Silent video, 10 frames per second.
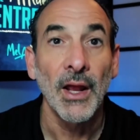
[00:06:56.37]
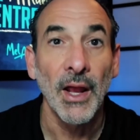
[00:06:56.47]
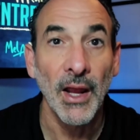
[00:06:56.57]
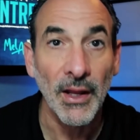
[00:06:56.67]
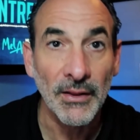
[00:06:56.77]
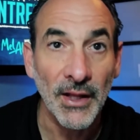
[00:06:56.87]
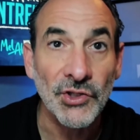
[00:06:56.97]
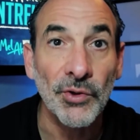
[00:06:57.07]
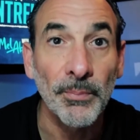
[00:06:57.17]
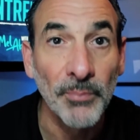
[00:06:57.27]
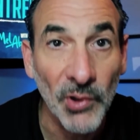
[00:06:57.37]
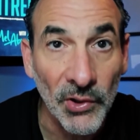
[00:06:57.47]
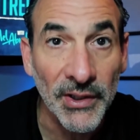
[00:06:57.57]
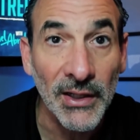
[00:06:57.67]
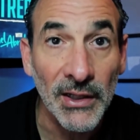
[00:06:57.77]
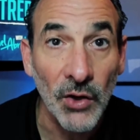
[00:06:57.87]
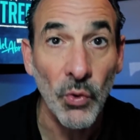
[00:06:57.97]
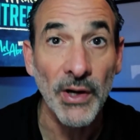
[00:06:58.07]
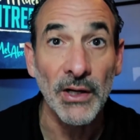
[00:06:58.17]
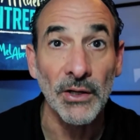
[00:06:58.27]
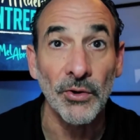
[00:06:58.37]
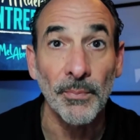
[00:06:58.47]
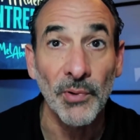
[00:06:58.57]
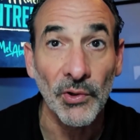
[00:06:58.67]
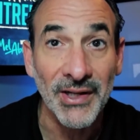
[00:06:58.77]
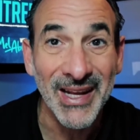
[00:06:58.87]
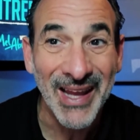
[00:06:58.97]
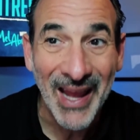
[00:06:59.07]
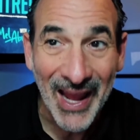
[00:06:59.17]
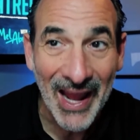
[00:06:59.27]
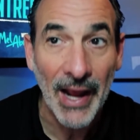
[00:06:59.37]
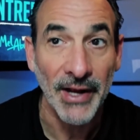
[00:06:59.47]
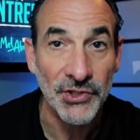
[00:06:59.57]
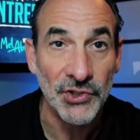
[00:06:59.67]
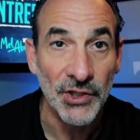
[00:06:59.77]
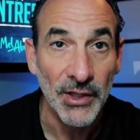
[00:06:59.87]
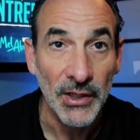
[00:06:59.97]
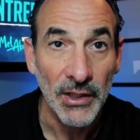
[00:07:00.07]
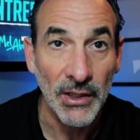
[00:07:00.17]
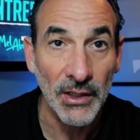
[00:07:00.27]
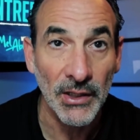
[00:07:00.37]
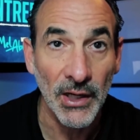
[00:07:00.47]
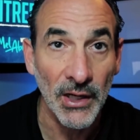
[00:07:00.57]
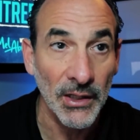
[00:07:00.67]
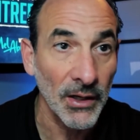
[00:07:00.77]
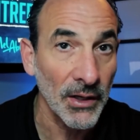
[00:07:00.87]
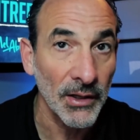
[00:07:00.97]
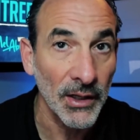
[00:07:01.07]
and that you're building liquidity, you're building cash in a